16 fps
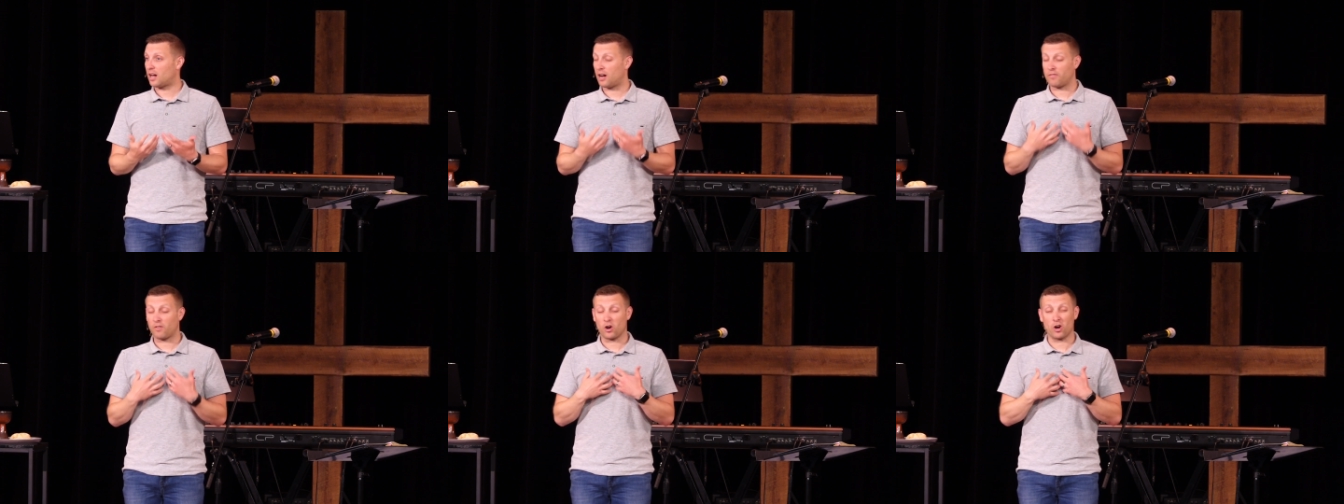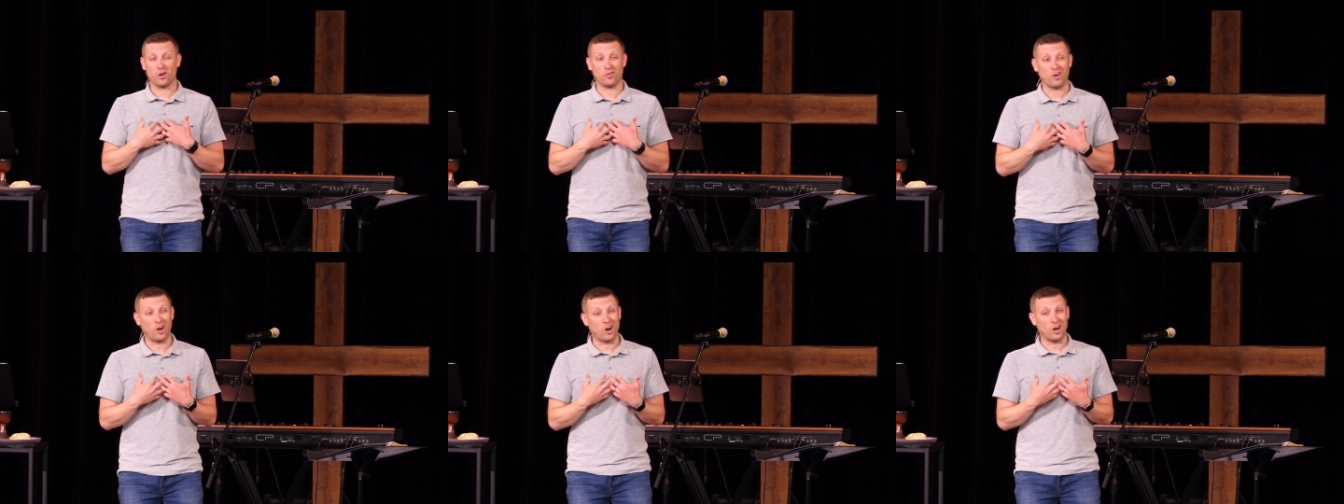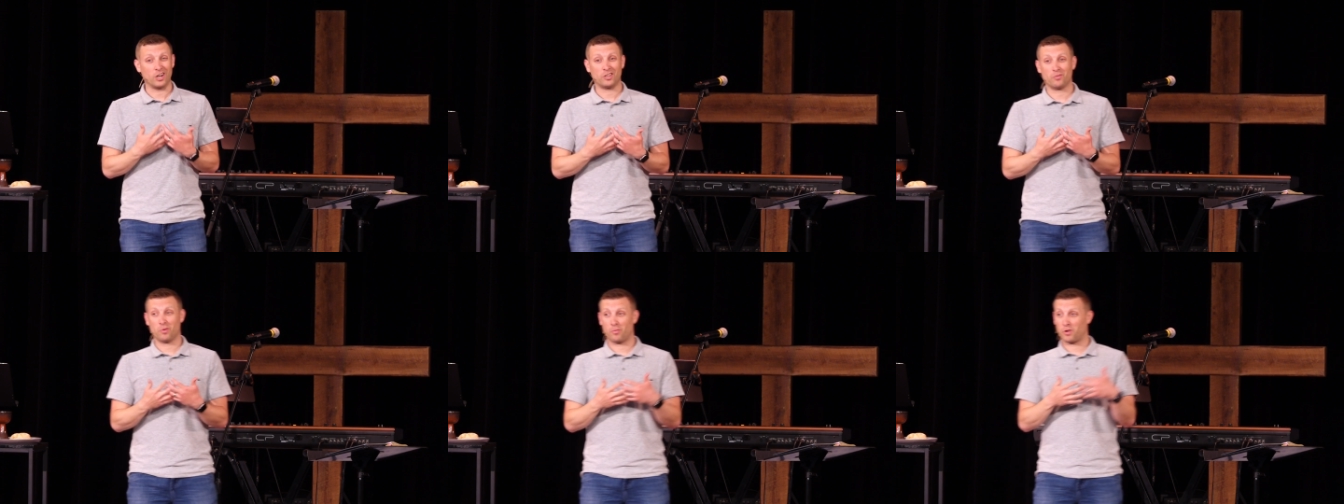of our own
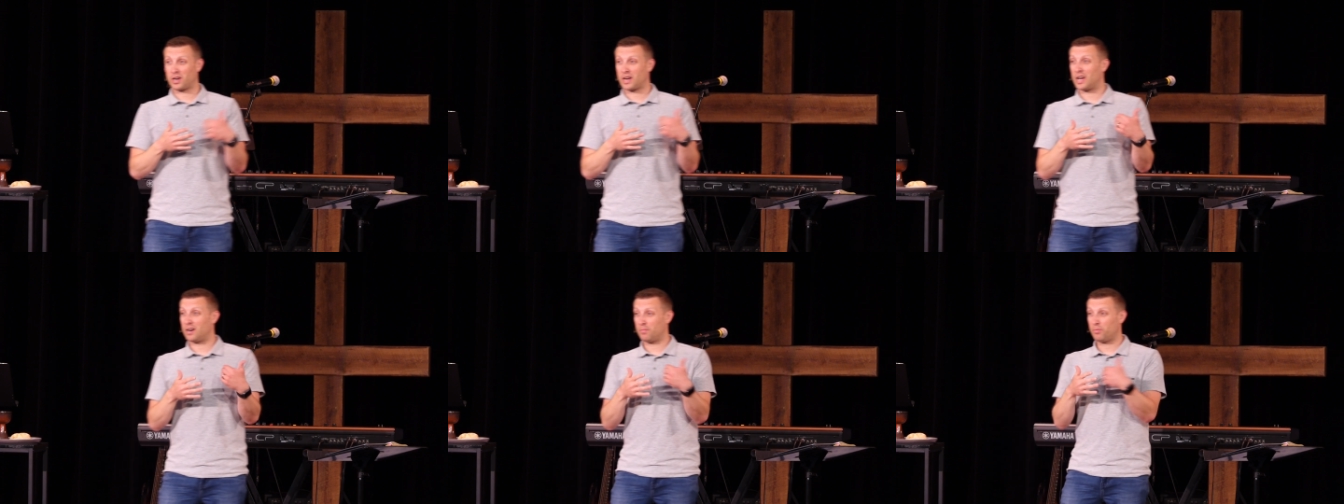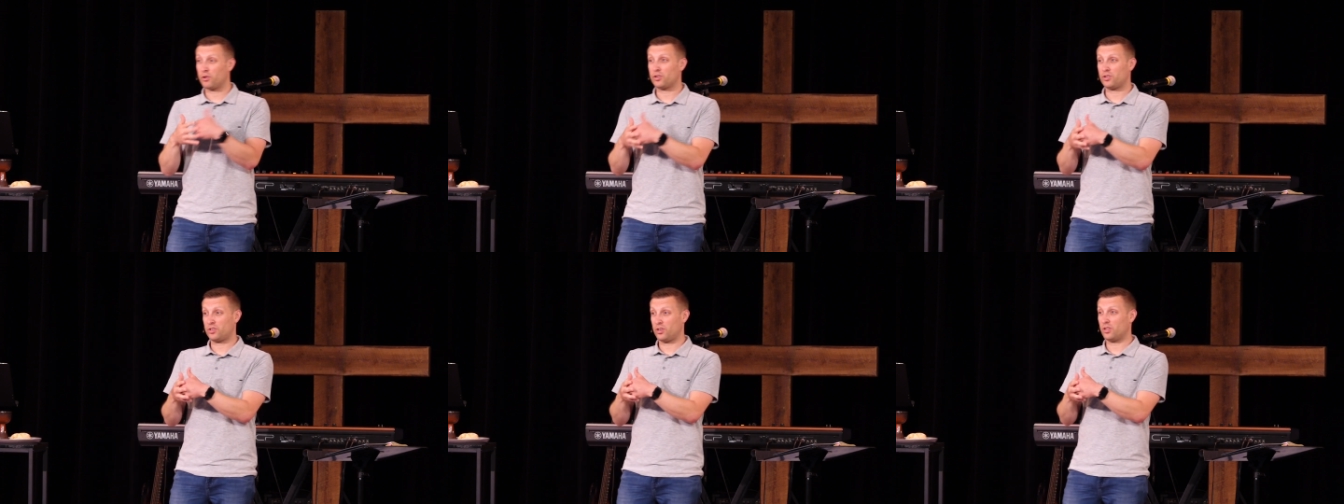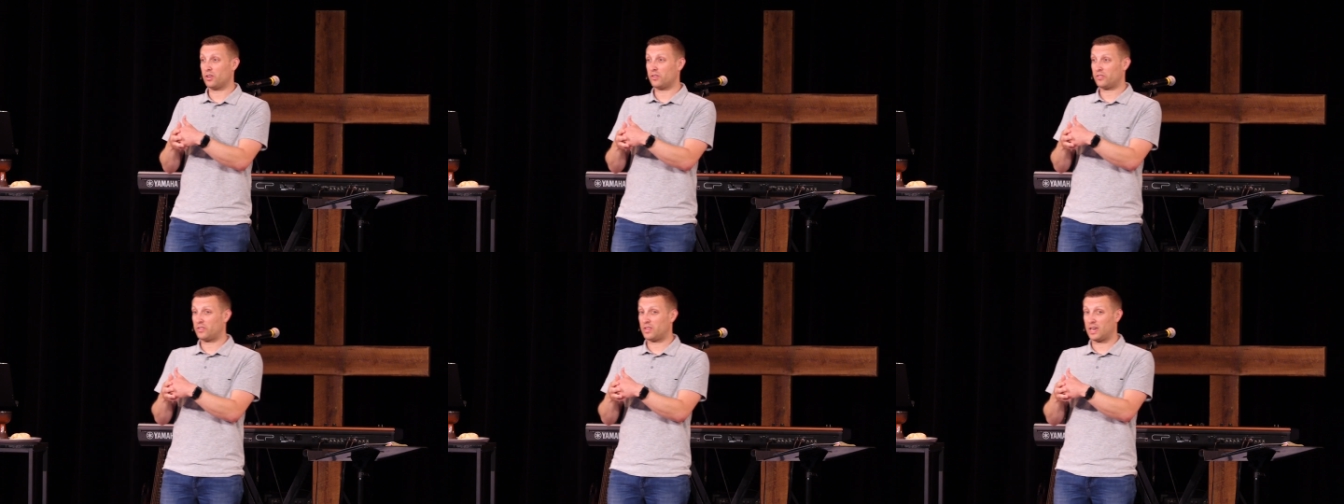hearts when we're kind of pushed to
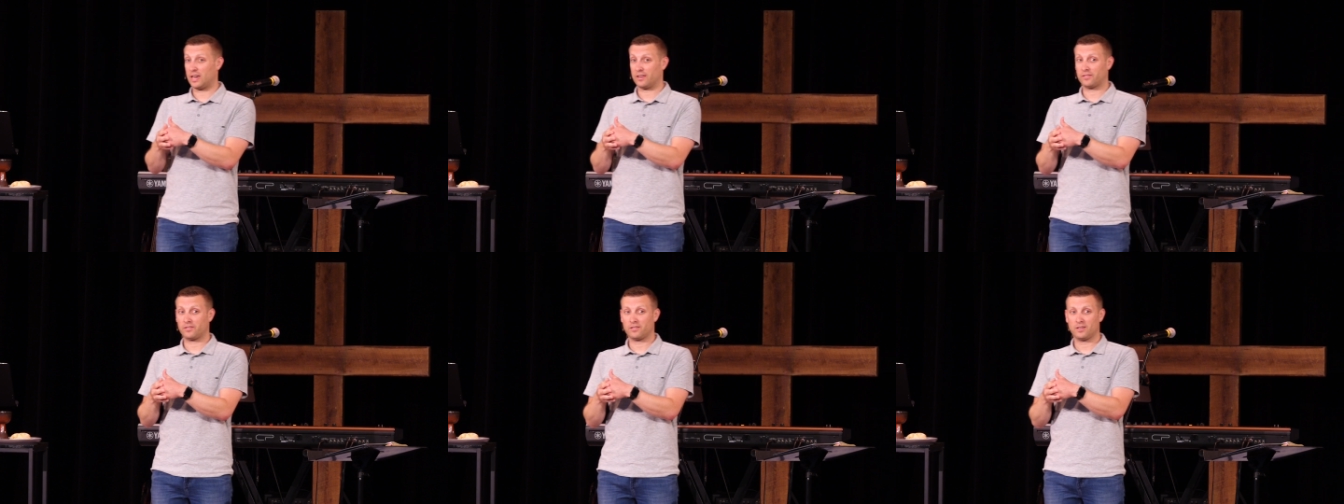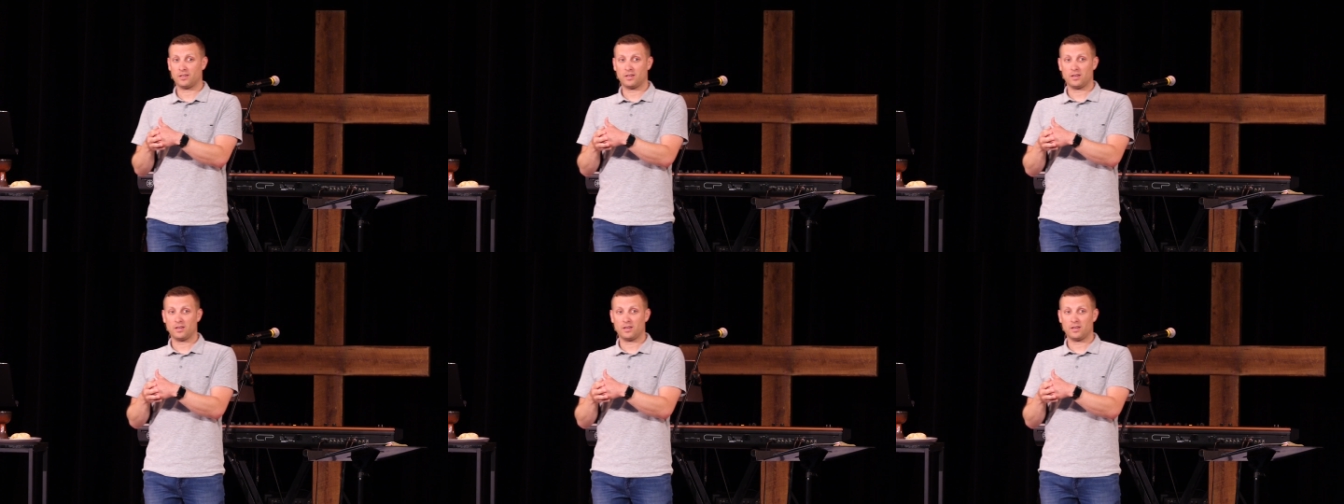those things.